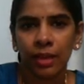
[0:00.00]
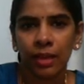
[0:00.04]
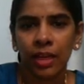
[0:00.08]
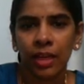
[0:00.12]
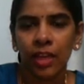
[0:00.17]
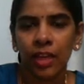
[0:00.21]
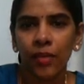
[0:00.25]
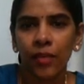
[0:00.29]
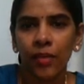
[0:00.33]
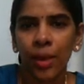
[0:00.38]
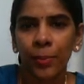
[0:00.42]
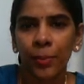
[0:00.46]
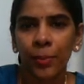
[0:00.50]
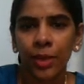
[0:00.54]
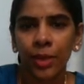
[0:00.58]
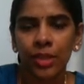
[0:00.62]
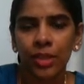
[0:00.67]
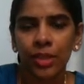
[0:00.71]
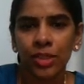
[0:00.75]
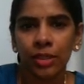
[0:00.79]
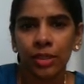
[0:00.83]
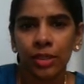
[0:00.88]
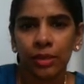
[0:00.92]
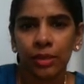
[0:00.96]

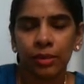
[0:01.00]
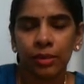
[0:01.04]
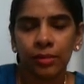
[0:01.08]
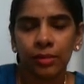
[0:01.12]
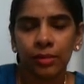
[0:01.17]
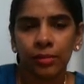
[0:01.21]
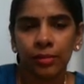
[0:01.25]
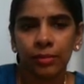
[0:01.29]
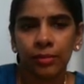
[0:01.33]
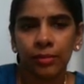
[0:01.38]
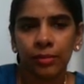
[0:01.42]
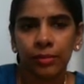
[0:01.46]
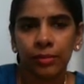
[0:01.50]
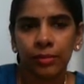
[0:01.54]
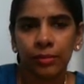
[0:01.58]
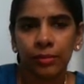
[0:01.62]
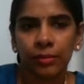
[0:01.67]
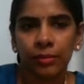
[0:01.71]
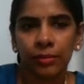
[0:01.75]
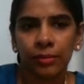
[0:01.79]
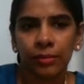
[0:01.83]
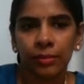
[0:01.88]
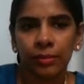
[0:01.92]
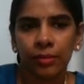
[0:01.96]
Evaporation.
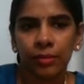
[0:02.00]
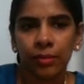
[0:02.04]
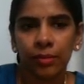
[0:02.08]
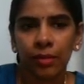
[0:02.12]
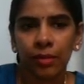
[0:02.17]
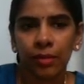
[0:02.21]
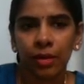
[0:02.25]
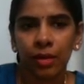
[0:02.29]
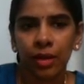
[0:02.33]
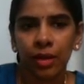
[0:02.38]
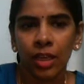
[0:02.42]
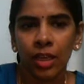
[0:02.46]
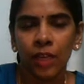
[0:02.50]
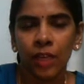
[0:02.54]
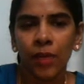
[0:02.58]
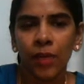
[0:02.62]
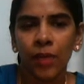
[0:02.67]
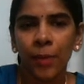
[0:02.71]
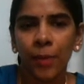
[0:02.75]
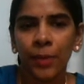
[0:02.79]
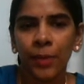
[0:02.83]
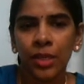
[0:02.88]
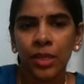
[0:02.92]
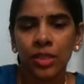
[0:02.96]

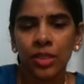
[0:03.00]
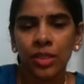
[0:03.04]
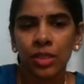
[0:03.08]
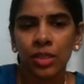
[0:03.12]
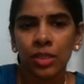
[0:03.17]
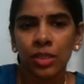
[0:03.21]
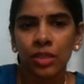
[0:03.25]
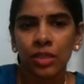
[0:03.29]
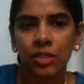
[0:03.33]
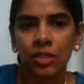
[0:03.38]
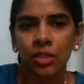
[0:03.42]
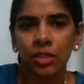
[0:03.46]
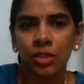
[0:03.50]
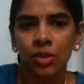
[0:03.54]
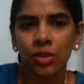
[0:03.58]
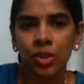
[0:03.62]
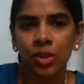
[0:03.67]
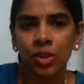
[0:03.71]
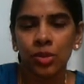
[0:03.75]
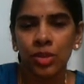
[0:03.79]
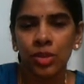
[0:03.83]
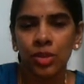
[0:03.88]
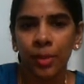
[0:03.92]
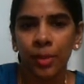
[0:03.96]
Evaporation is
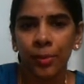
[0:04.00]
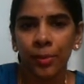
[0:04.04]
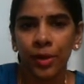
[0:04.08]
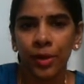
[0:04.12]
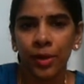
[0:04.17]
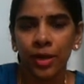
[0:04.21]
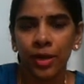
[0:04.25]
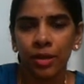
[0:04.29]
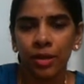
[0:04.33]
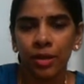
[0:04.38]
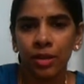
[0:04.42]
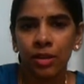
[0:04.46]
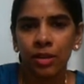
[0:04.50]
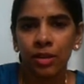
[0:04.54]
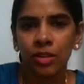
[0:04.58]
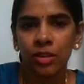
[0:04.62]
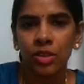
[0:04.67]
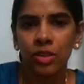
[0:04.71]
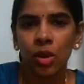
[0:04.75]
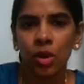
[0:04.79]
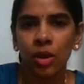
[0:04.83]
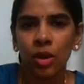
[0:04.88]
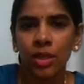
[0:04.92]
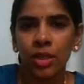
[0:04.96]
used to separate
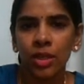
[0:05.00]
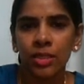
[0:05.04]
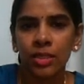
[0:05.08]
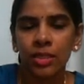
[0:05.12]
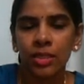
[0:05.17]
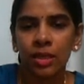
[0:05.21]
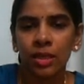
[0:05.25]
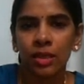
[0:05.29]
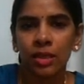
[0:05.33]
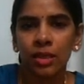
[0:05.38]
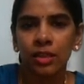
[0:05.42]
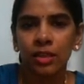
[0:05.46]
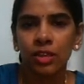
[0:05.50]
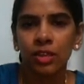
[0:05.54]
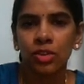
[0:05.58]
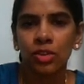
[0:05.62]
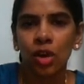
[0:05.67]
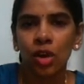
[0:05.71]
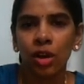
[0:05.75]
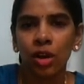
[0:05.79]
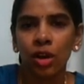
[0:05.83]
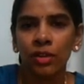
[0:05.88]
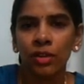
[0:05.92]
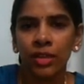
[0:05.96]
solids
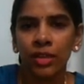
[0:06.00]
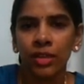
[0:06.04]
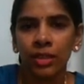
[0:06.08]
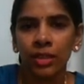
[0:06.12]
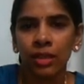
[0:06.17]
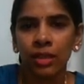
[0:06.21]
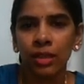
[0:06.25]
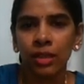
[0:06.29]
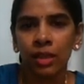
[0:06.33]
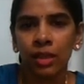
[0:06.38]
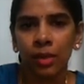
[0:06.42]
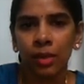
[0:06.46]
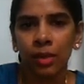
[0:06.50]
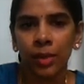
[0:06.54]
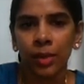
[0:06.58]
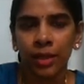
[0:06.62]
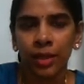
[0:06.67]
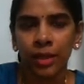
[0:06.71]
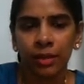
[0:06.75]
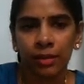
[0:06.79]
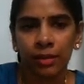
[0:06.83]
dissolved in a liquid.